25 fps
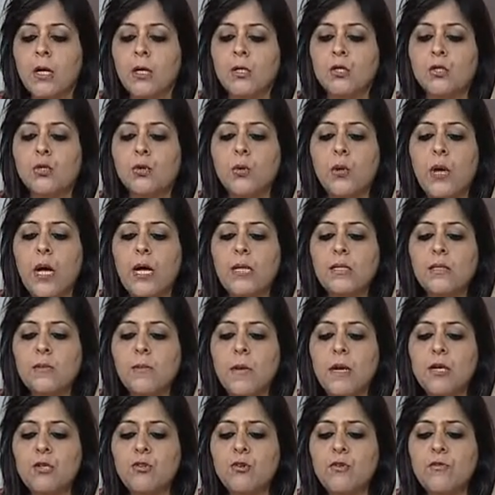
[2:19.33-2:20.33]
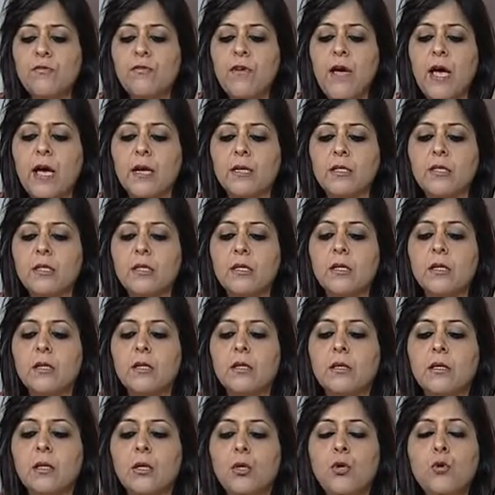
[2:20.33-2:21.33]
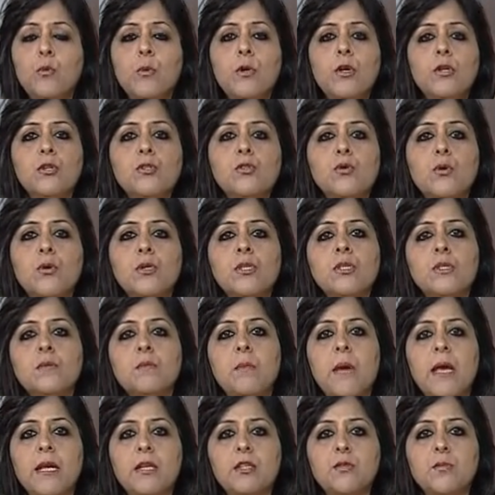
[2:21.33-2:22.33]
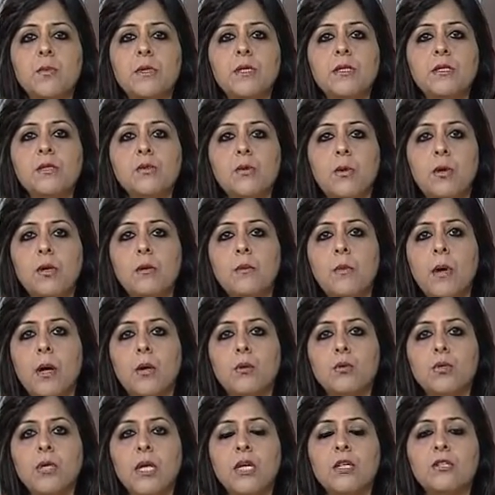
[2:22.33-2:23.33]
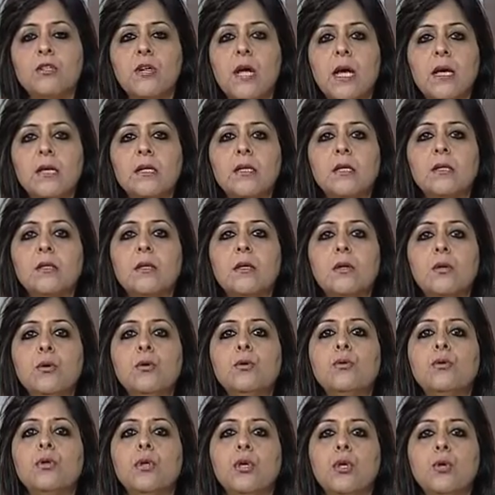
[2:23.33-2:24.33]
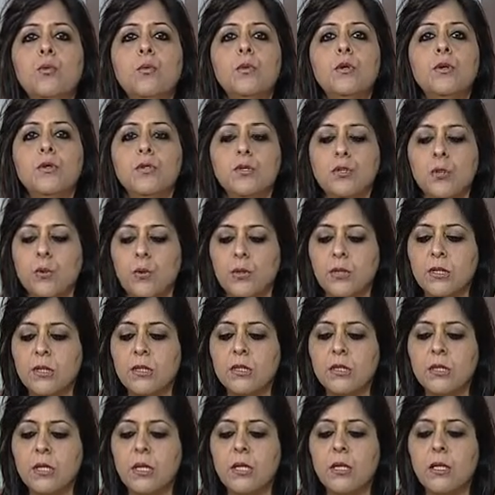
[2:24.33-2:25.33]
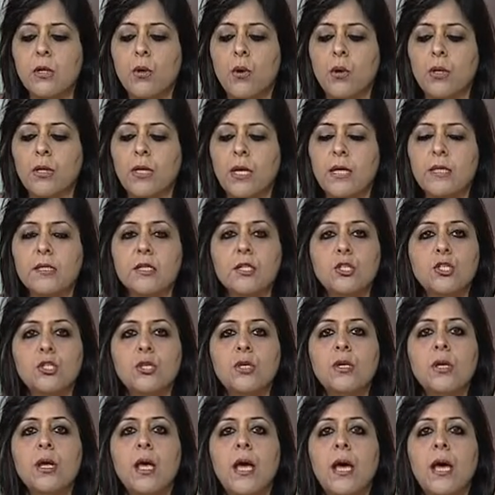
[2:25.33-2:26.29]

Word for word: So, as a matter of fact, the human resource management is all about attracting the good human resources in the organization